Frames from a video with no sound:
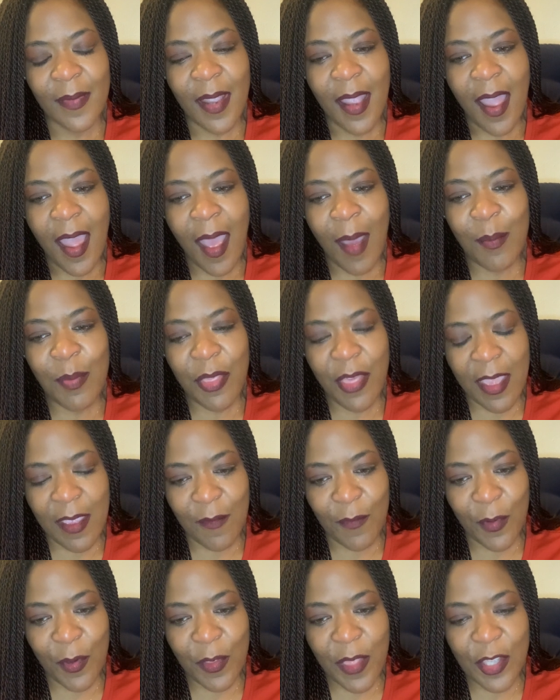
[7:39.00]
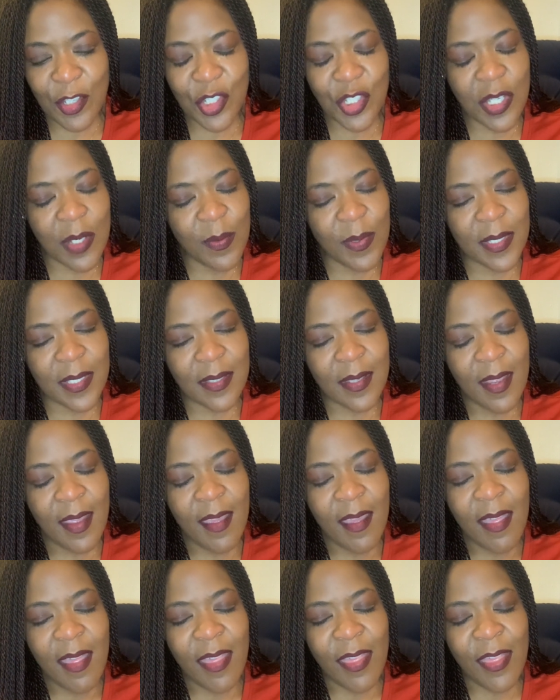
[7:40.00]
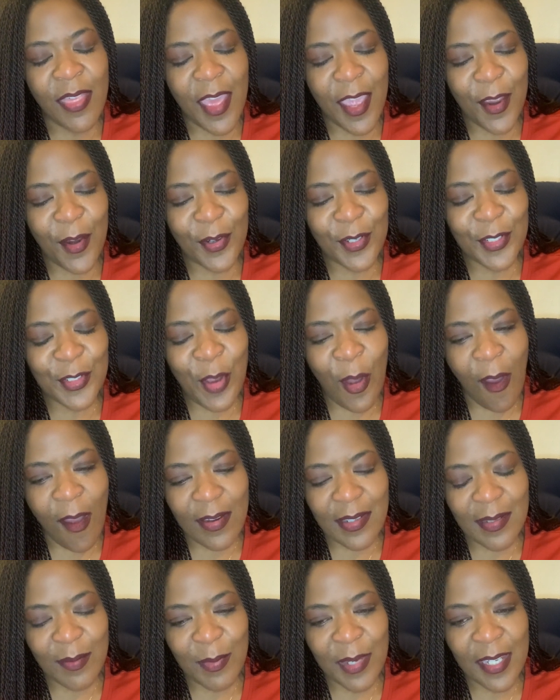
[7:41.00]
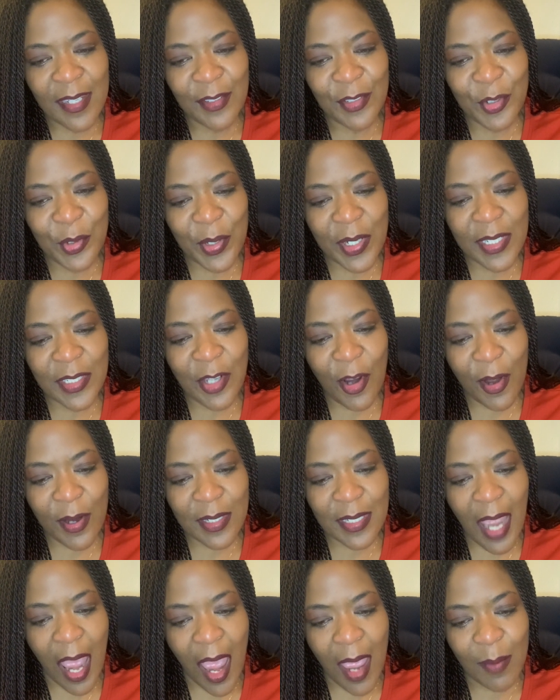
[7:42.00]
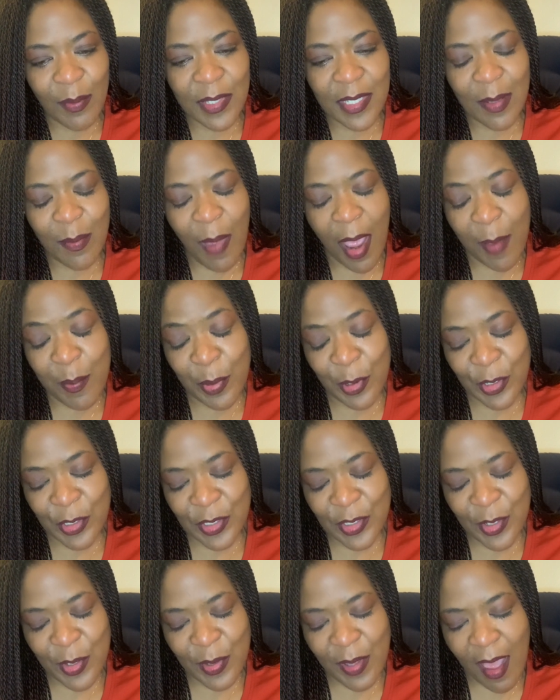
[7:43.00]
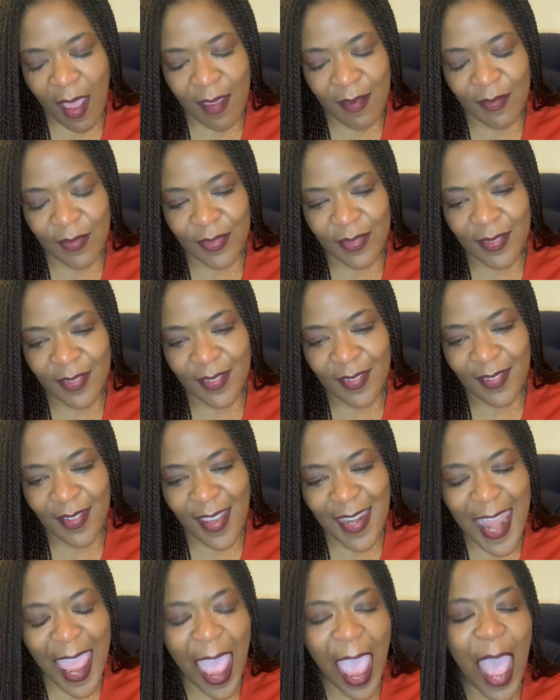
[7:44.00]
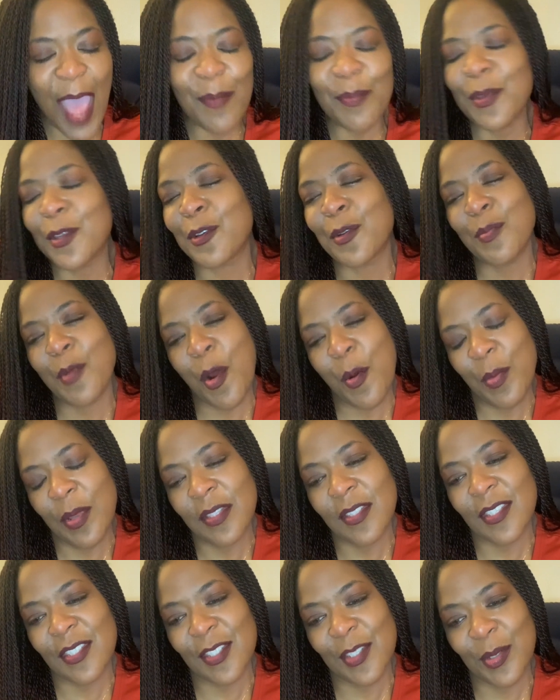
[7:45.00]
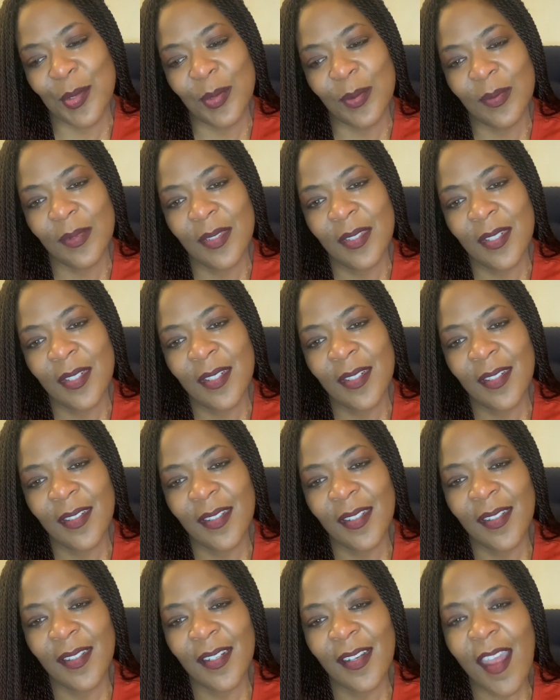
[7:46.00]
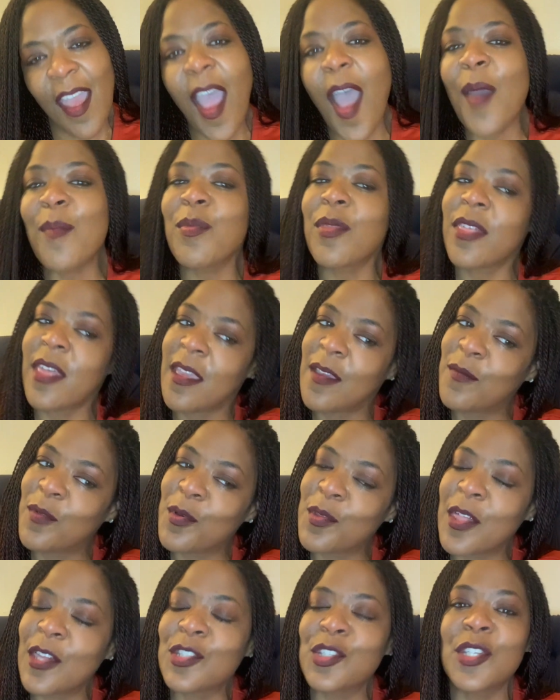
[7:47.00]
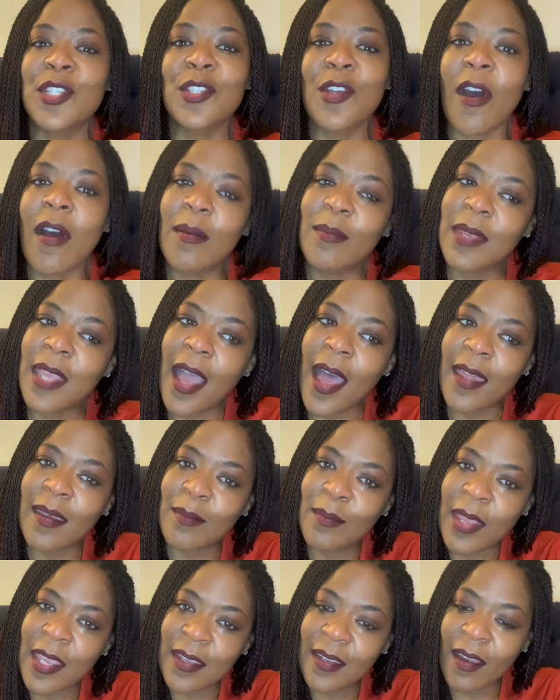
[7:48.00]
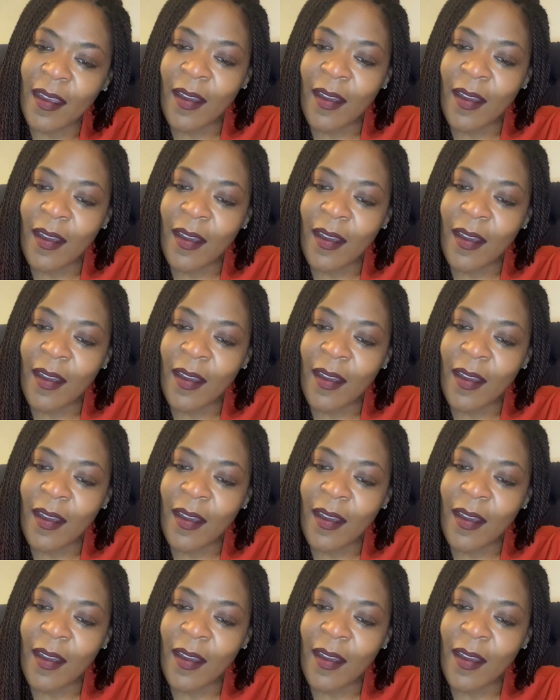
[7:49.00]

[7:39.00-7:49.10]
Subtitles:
I'm thankful that she was there to talk to me during dark times in my personal life, and happier moments too. I'm thankful that she taught me how to make